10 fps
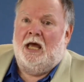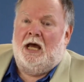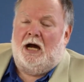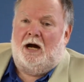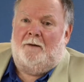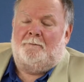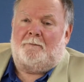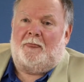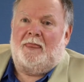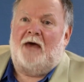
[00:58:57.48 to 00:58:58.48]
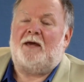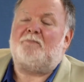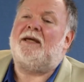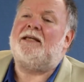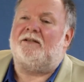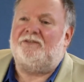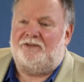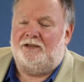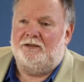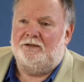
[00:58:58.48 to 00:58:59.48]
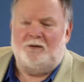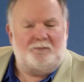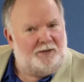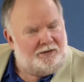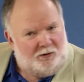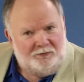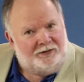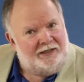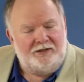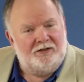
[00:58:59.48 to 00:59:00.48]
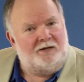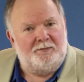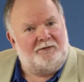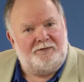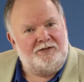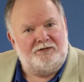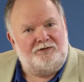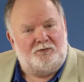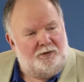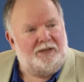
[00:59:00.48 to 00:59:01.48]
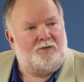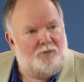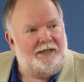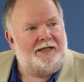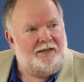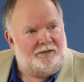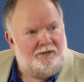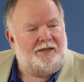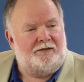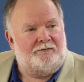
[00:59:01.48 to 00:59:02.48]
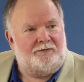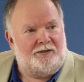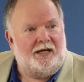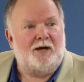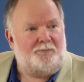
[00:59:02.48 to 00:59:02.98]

Um, now, they beat us don't think your government officials are really waiting and looking to help